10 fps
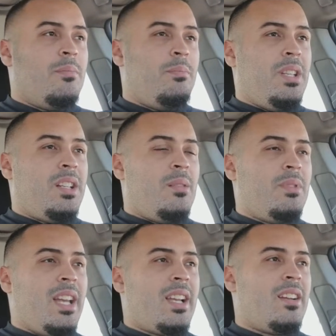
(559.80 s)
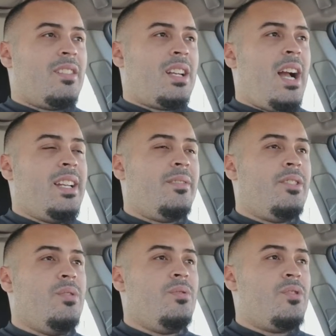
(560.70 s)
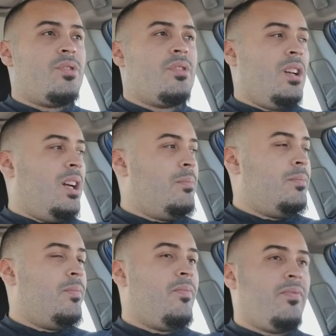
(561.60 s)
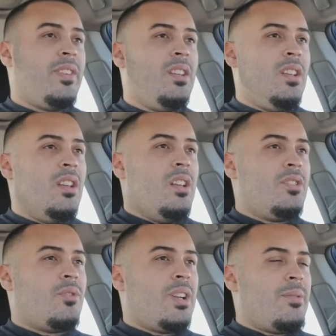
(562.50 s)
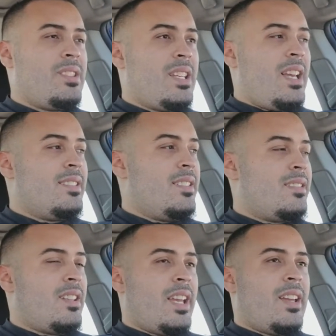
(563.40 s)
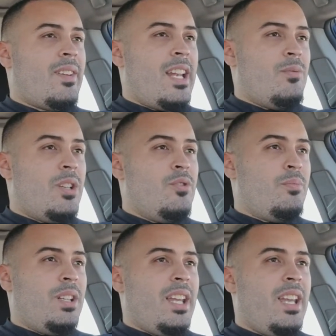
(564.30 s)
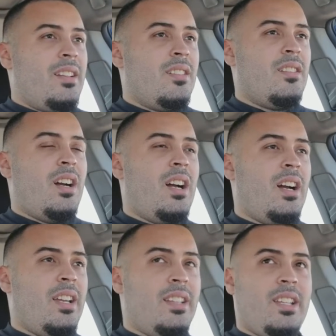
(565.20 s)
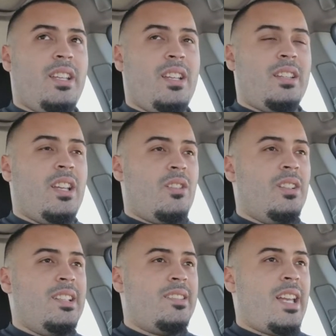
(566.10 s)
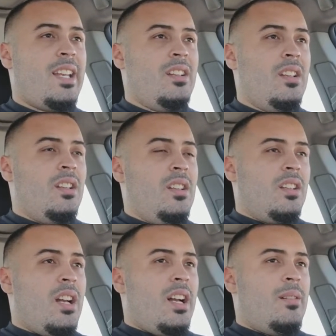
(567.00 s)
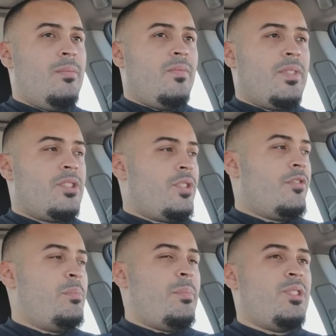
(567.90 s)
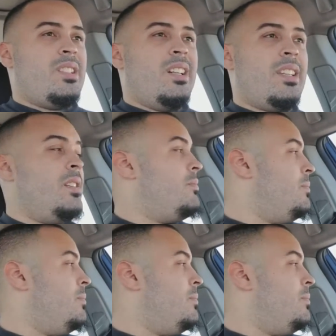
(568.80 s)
become like kind of huge. So what I would say is this, like, if anyone who played in the early set should remember Duggan.